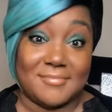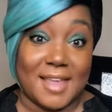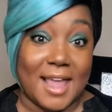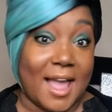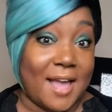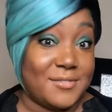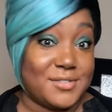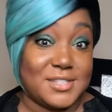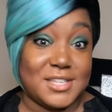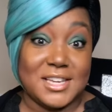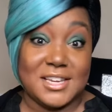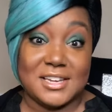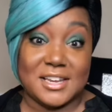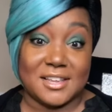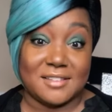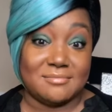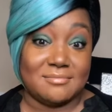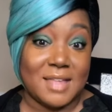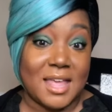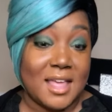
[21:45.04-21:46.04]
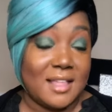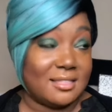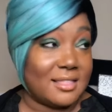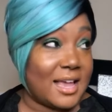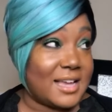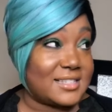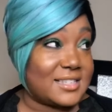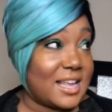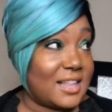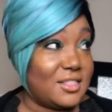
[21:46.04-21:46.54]
I've seen it.
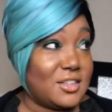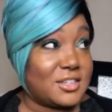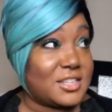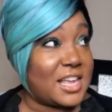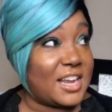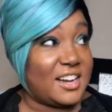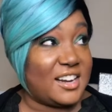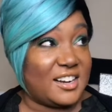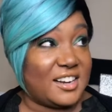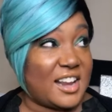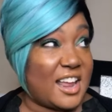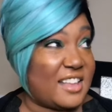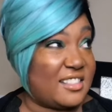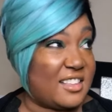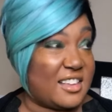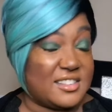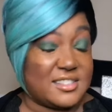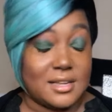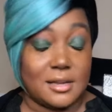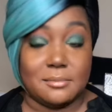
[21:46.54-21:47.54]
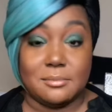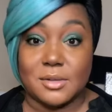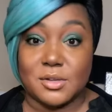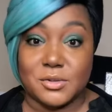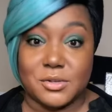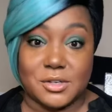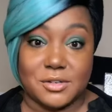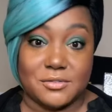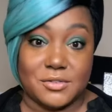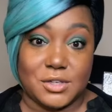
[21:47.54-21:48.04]
Last I looked at it, it had like 10
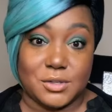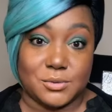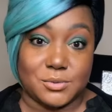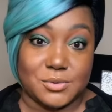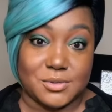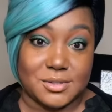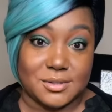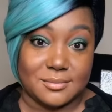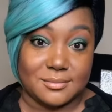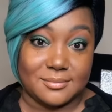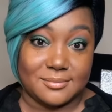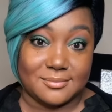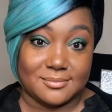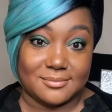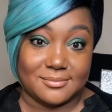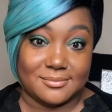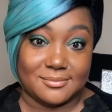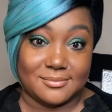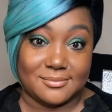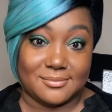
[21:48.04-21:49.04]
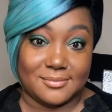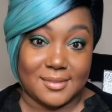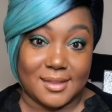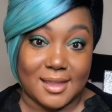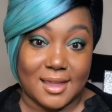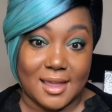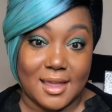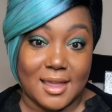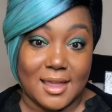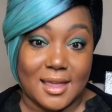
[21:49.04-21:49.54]
million views.
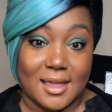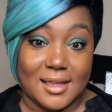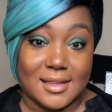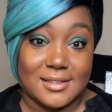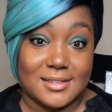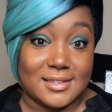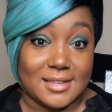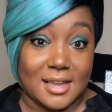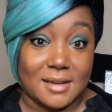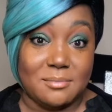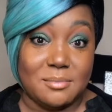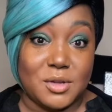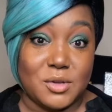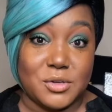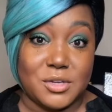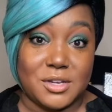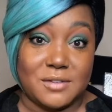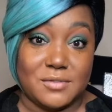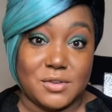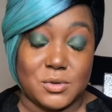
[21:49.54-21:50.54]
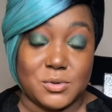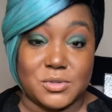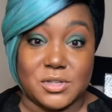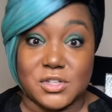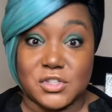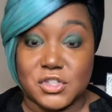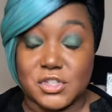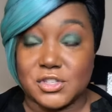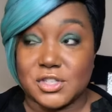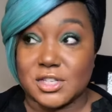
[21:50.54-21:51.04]
10 million views
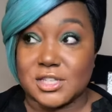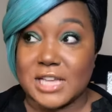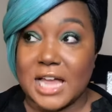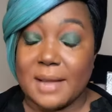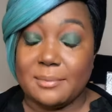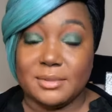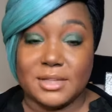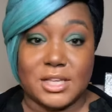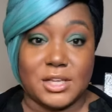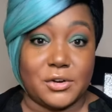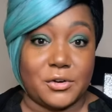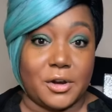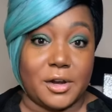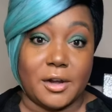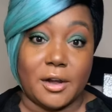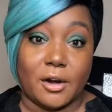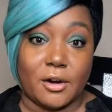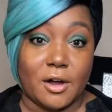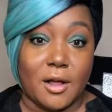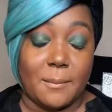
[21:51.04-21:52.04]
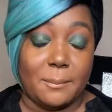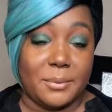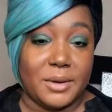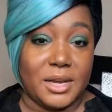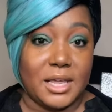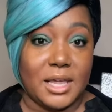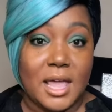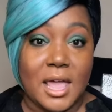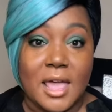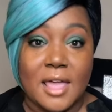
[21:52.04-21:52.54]
and she's a top leader in her
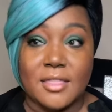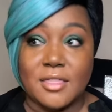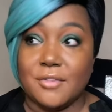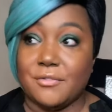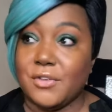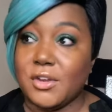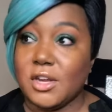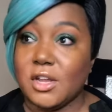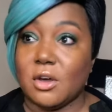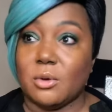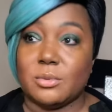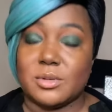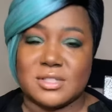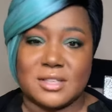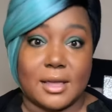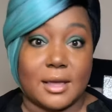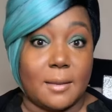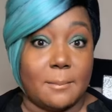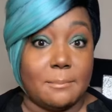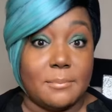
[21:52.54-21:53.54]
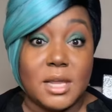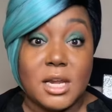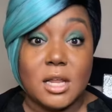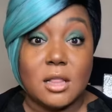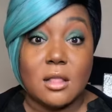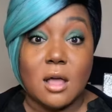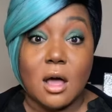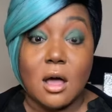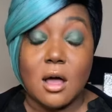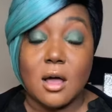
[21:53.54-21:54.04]
company. The video was like a minute
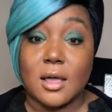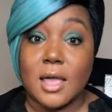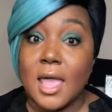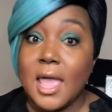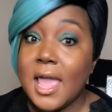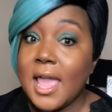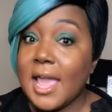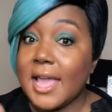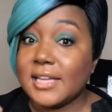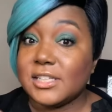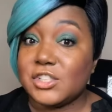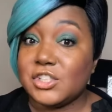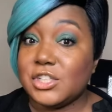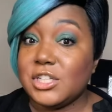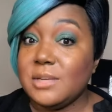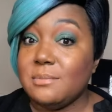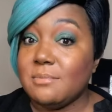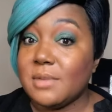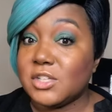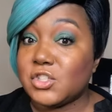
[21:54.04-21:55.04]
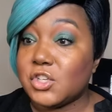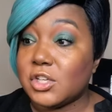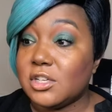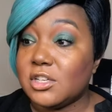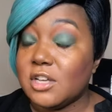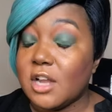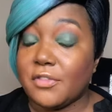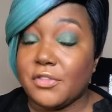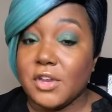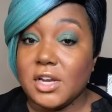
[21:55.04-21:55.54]
long and she
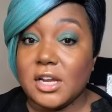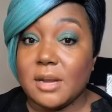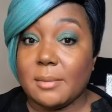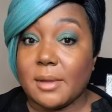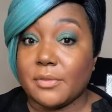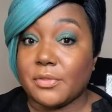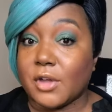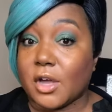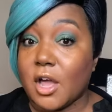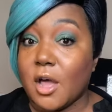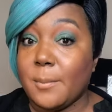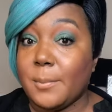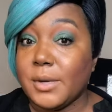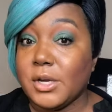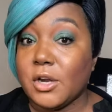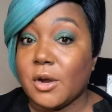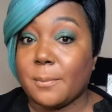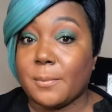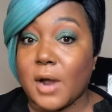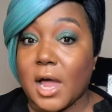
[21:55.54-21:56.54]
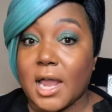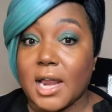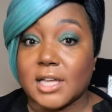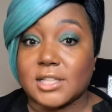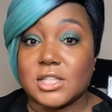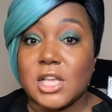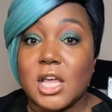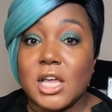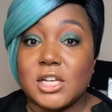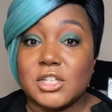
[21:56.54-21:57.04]
mentioned nothing about the company or
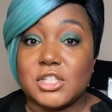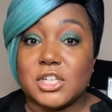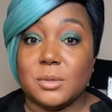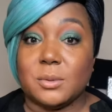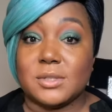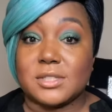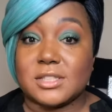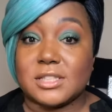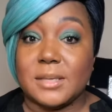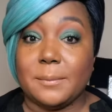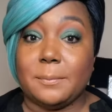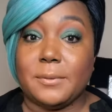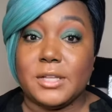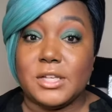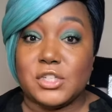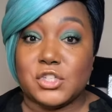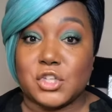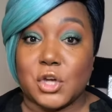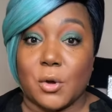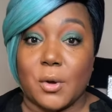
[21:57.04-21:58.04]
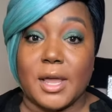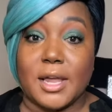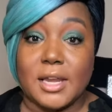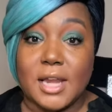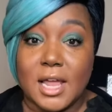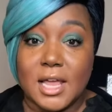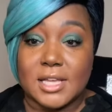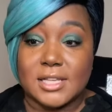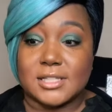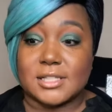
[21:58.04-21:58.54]
products. She was simply
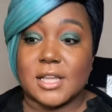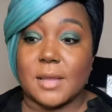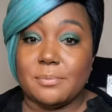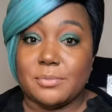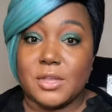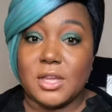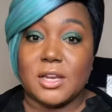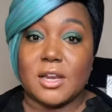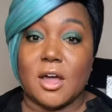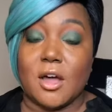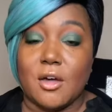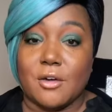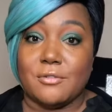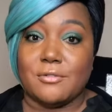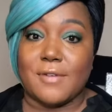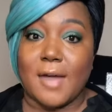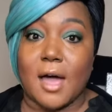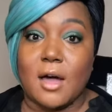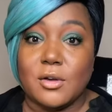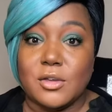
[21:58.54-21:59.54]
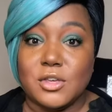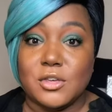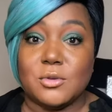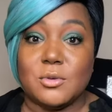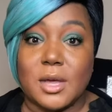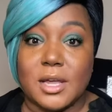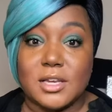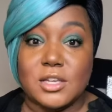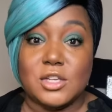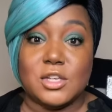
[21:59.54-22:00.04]
showing something of
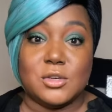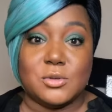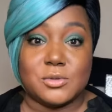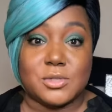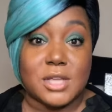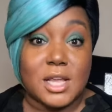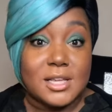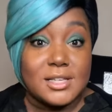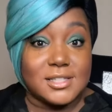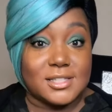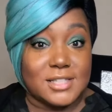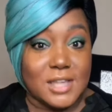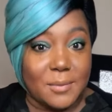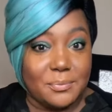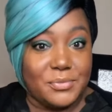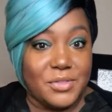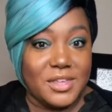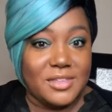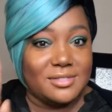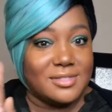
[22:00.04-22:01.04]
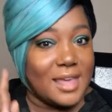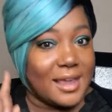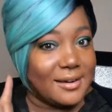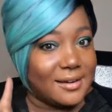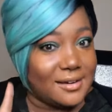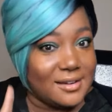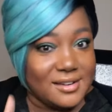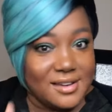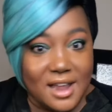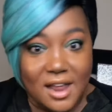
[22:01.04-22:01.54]
value and use, something
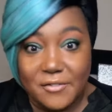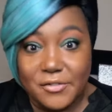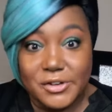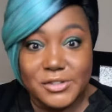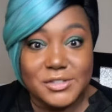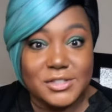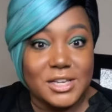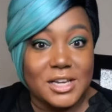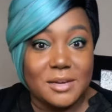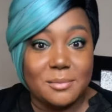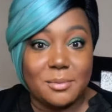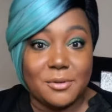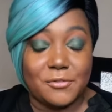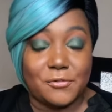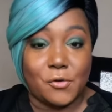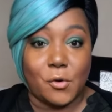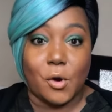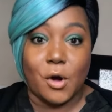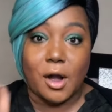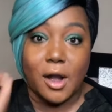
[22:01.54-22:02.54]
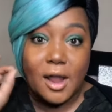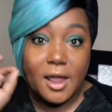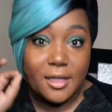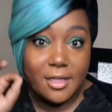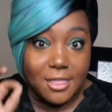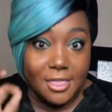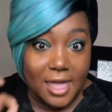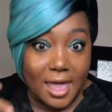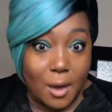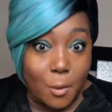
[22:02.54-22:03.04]
they'd never seen before.
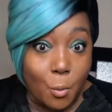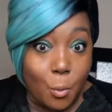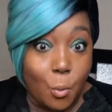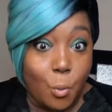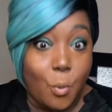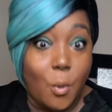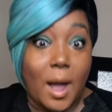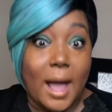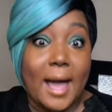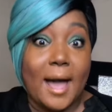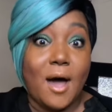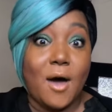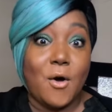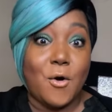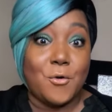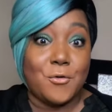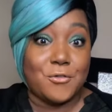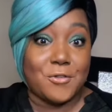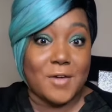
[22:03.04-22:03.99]
That wow